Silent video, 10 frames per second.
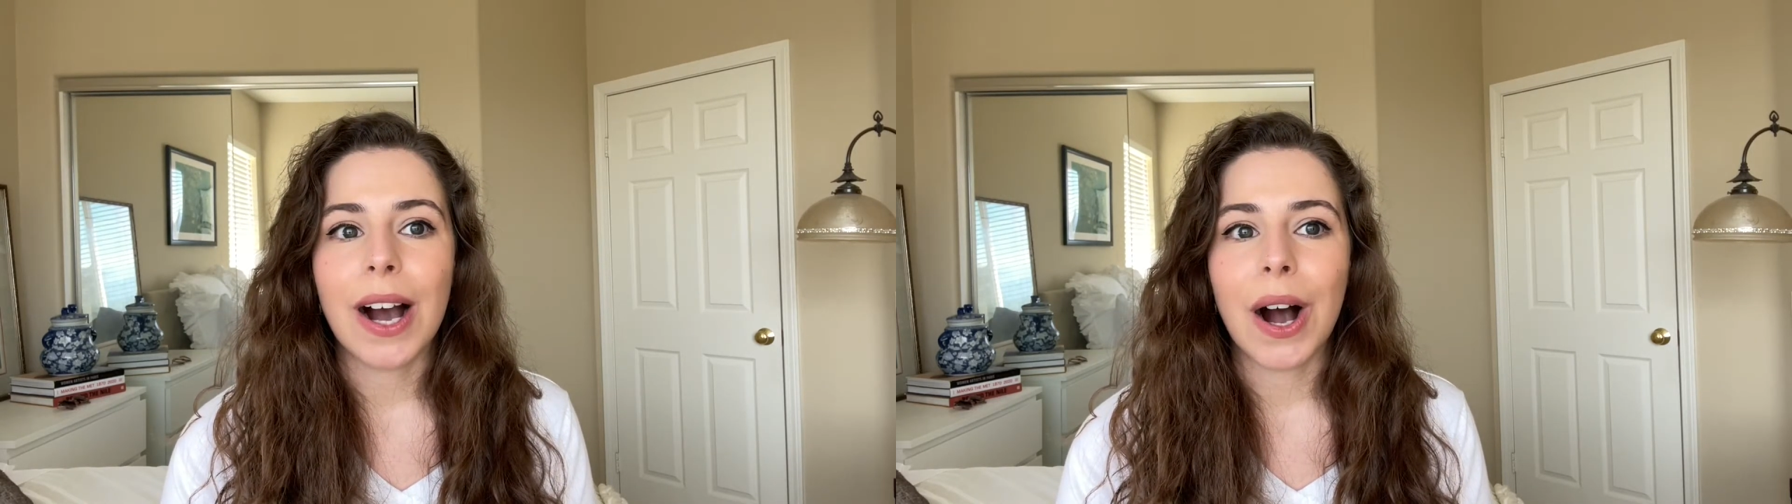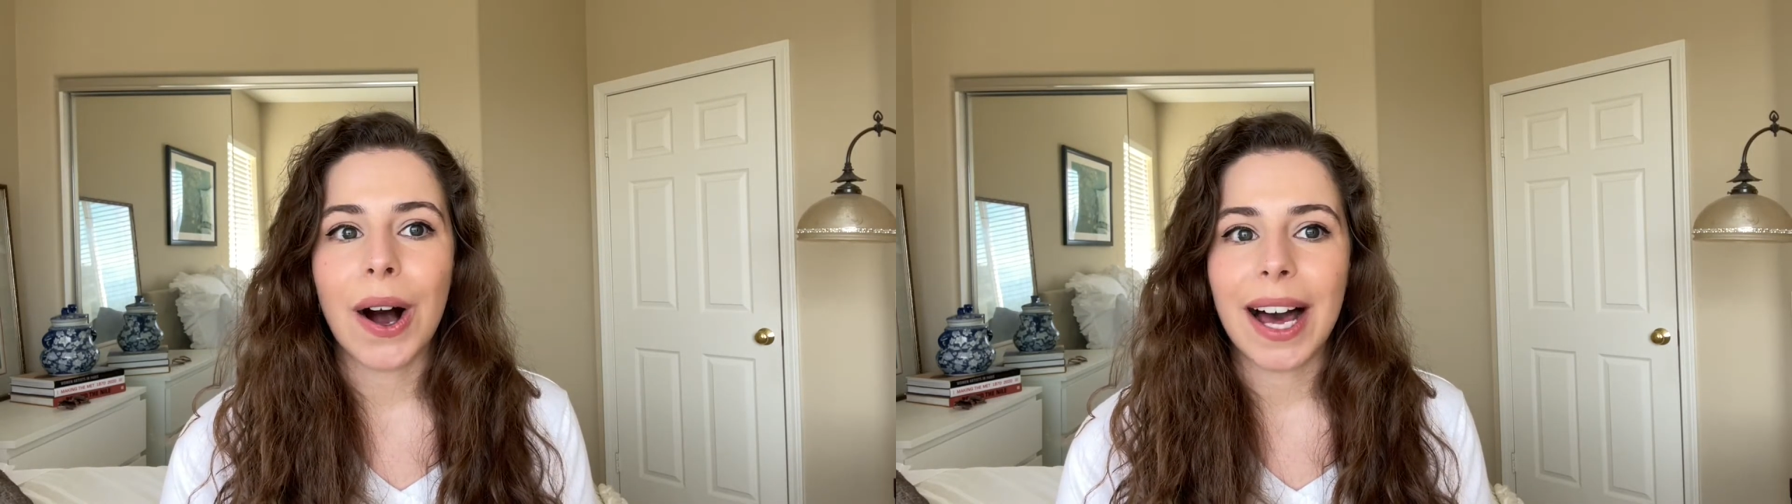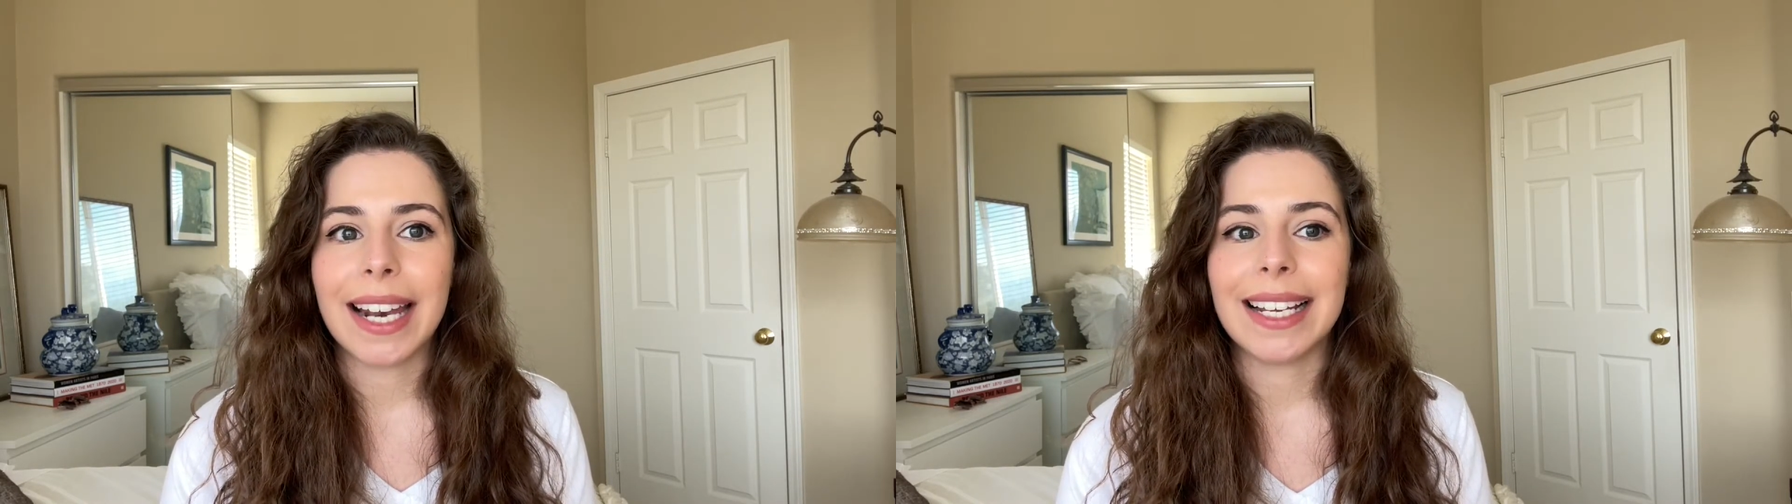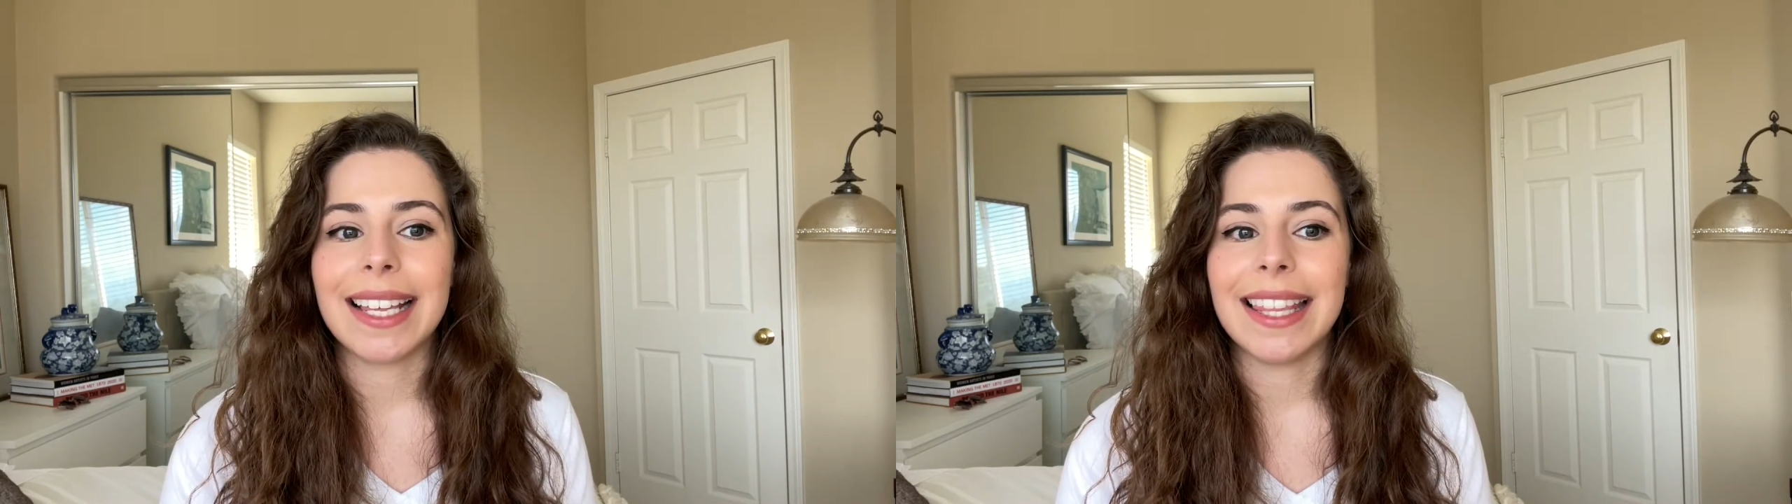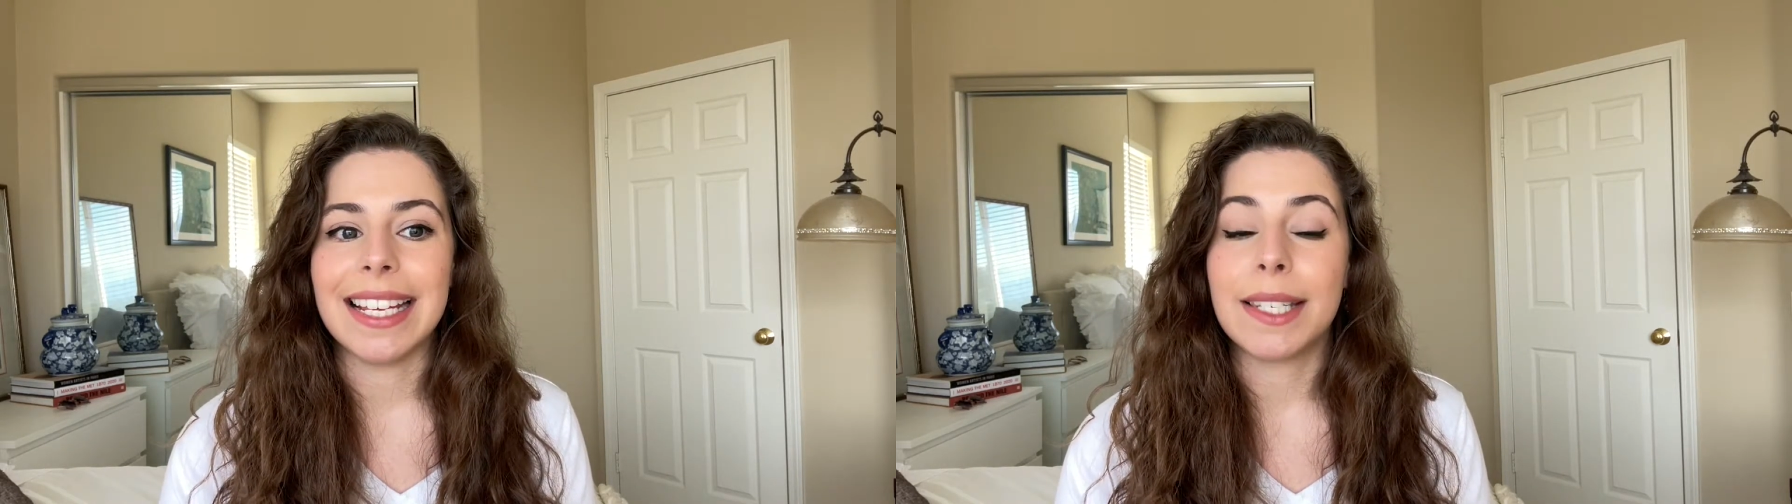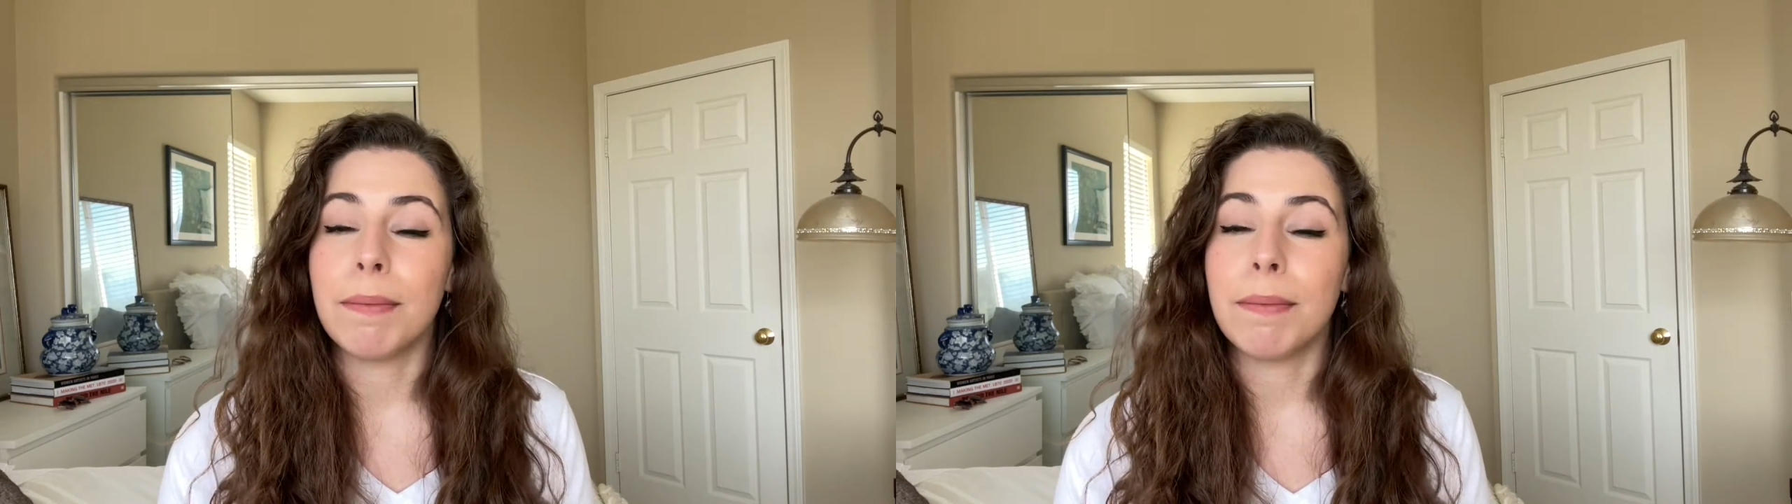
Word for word: on this